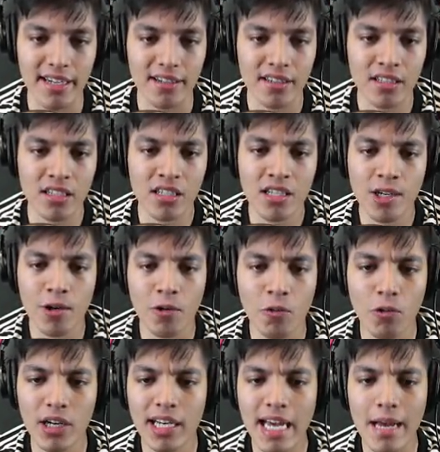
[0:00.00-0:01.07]
right?
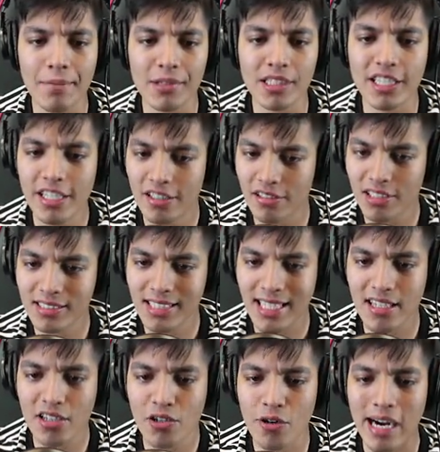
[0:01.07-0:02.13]
What happened here? Looks
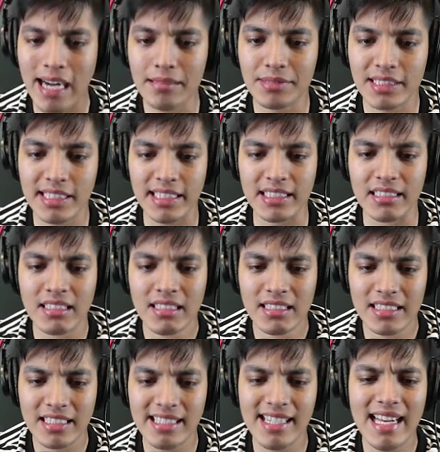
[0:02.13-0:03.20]
like a crime scene.
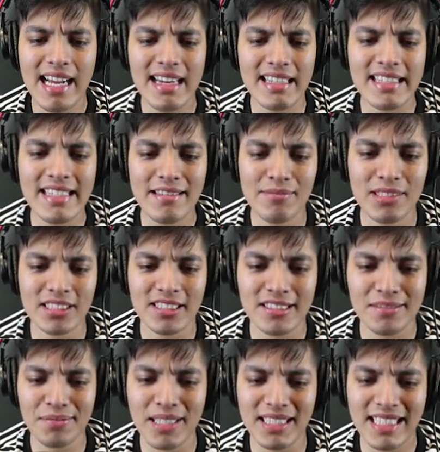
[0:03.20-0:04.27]
Get out of here,
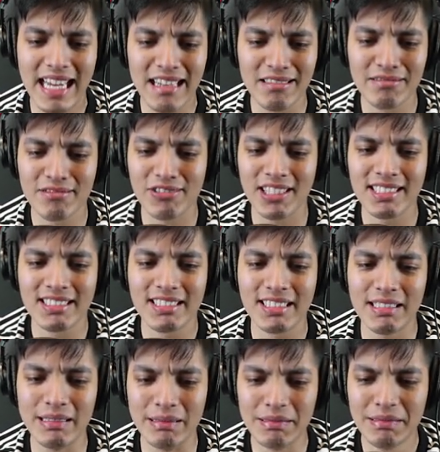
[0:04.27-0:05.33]
Mr. Smith. I don't
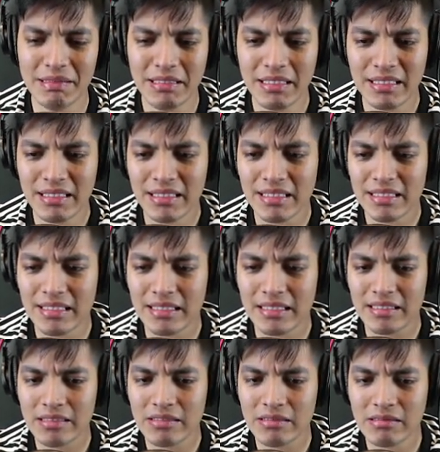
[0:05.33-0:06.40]
trust you.
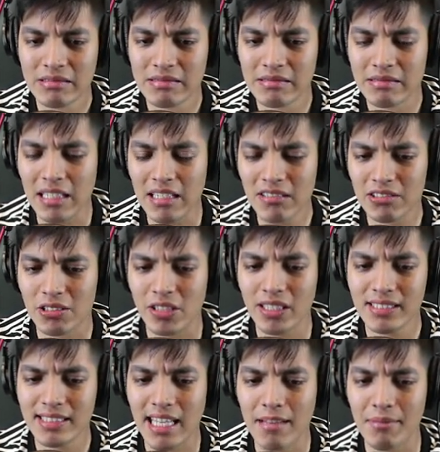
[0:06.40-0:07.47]
I don't
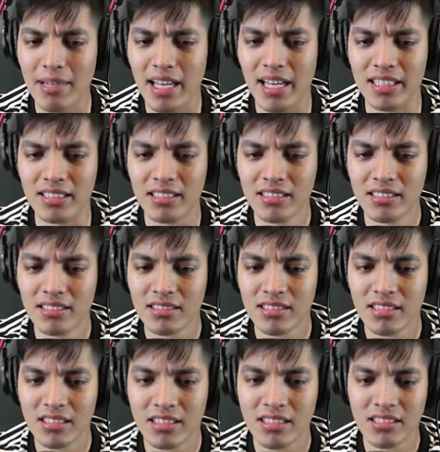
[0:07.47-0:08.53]
trust that man.
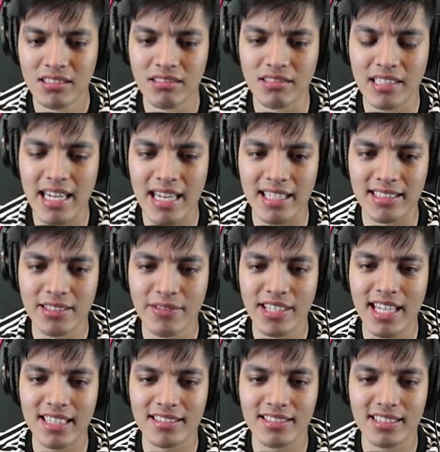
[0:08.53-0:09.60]
Okay, let's see
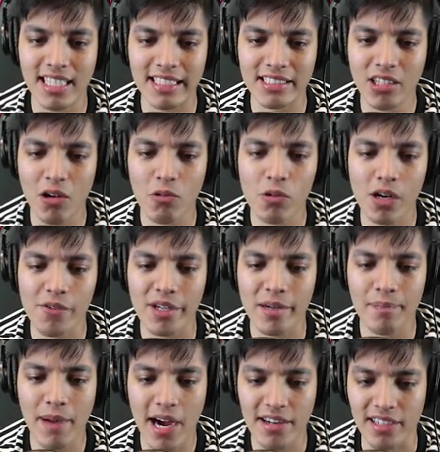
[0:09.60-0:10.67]
what he has to say. Don't
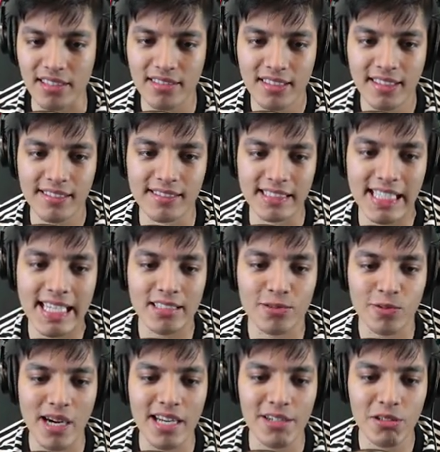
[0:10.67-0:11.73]
worry about it.
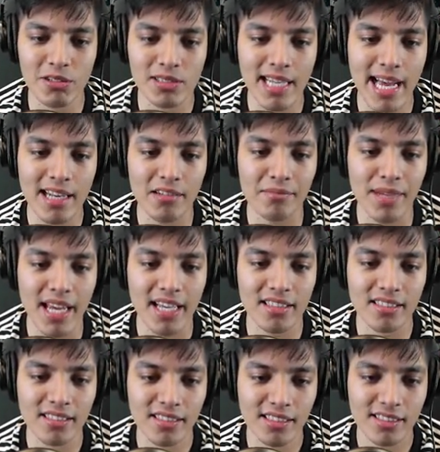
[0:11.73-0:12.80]
That's right. You tell him,
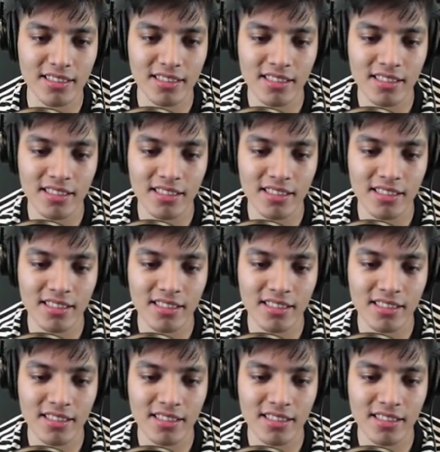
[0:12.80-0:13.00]
man.